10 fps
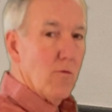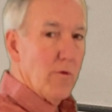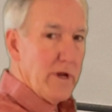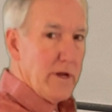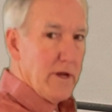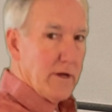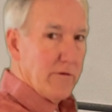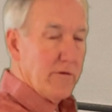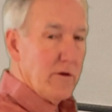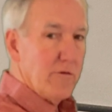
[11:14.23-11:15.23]

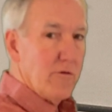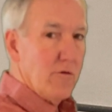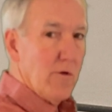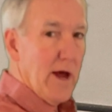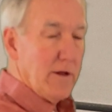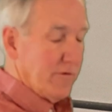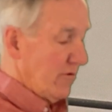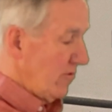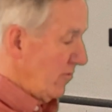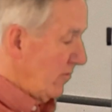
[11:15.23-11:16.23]
readings, these two
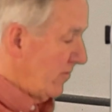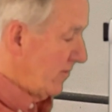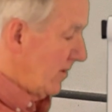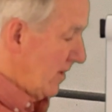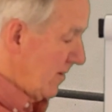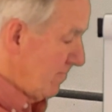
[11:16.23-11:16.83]
altitudes.